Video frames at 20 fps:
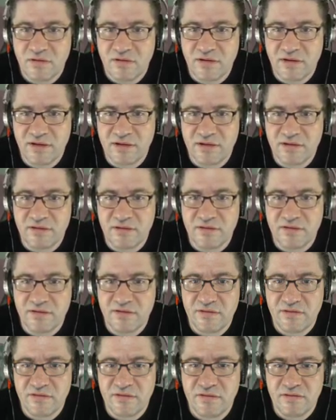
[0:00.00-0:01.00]

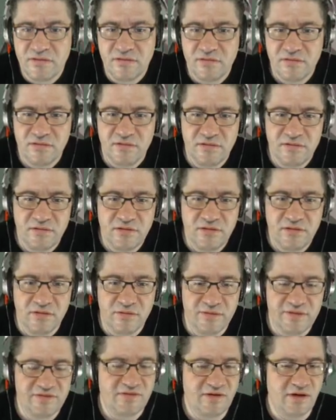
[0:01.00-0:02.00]
And you
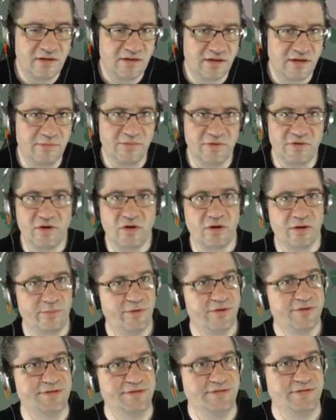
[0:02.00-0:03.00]
know, it's not that I'm a dark
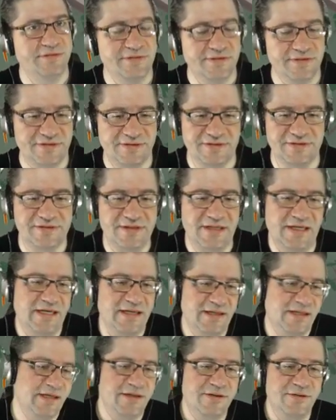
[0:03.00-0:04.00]
person, it's just
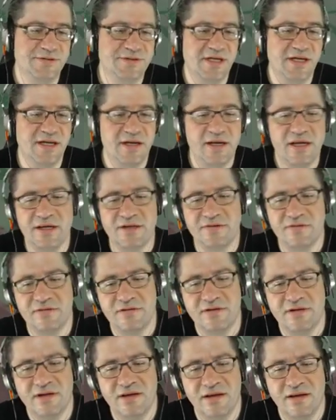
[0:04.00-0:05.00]
I like those kind of days.
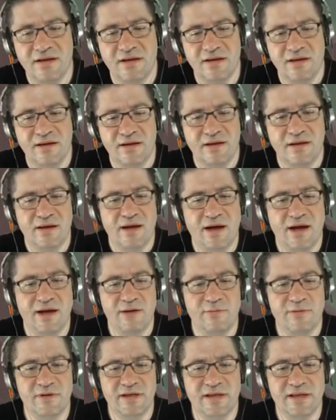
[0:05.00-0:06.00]
I
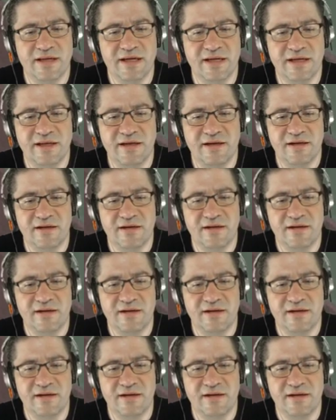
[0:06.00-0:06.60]
really like